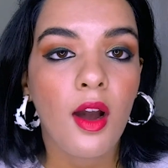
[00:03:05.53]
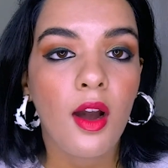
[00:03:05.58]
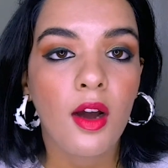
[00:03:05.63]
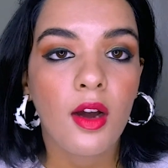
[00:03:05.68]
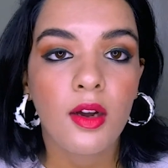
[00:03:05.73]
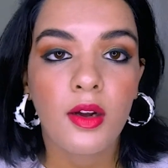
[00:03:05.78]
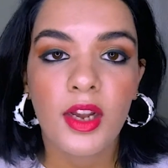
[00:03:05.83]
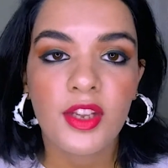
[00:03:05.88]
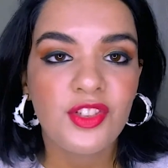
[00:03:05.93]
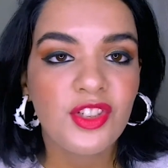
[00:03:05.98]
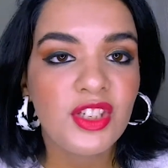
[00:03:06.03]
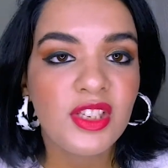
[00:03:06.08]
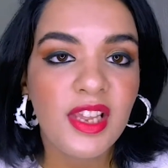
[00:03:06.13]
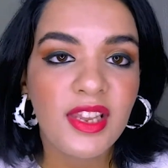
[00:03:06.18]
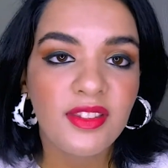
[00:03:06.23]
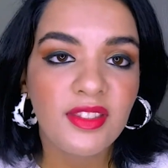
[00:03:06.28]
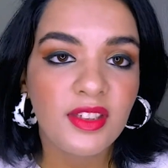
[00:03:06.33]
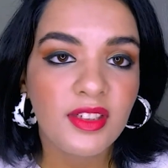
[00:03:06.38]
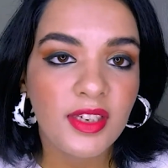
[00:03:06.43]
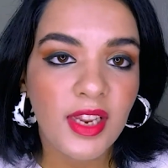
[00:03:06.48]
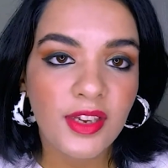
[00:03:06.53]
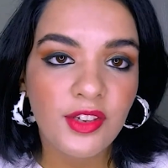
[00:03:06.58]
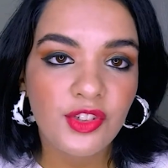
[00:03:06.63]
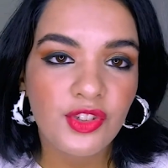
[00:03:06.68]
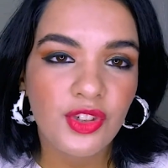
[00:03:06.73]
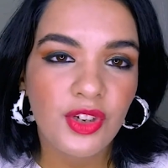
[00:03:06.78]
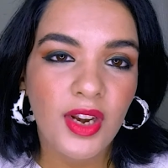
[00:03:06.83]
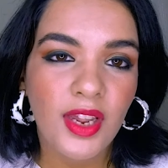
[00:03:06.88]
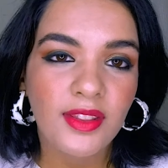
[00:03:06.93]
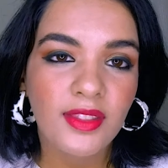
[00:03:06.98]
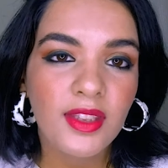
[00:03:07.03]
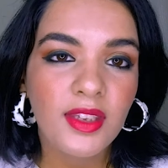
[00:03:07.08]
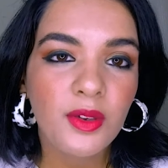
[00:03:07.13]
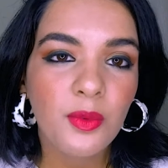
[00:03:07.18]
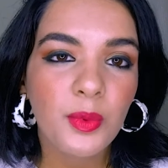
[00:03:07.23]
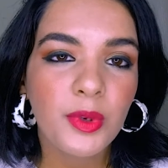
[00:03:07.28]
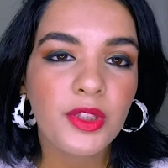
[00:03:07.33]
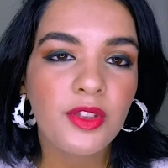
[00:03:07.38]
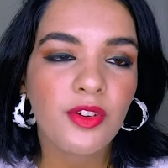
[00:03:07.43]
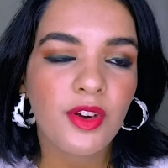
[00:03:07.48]
I just like the texture. I
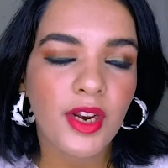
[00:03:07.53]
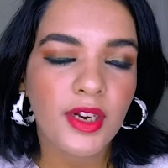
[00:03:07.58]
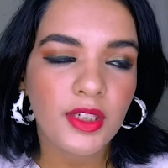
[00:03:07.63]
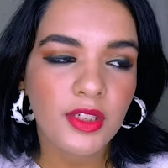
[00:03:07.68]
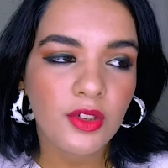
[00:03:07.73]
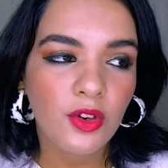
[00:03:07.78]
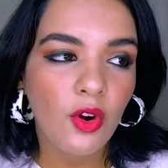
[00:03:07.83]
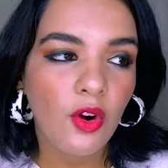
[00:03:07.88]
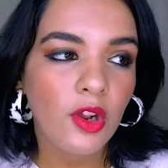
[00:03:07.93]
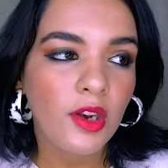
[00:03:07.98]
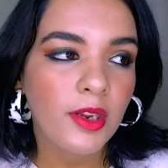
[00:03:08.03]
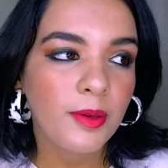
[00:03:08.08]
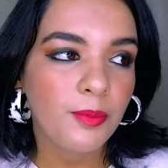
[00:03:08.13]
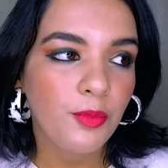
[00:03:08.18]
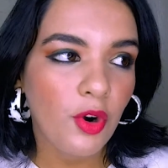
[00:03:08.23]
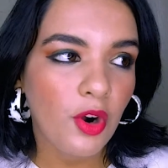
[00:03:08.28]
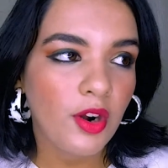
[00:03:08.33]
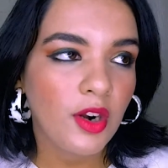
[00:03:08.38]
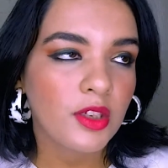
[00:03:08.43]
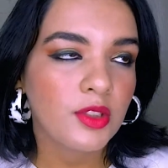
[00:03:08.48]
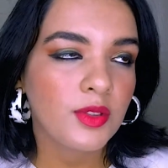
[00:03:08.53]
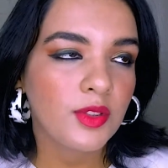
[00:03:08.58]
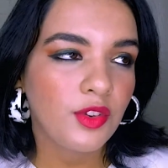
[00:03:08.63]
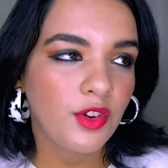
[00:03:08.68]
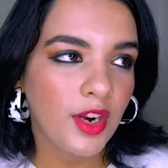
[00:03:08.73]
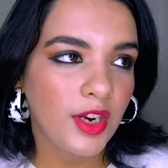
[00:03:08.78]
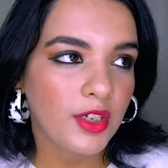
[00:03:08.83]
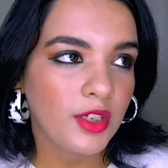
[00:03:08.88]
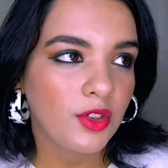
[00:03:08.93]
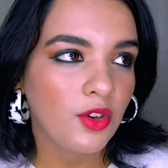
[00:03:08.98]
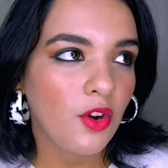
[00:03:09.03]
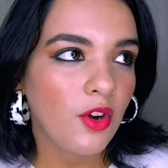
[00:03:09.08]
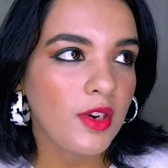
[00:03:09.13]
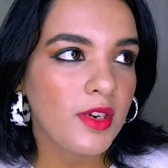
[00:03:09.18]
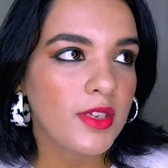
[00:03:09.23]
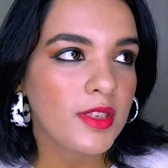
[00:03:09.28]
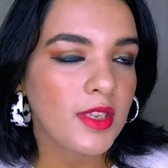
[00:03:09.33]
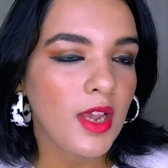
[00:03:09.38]
think with retinol and products with retinol,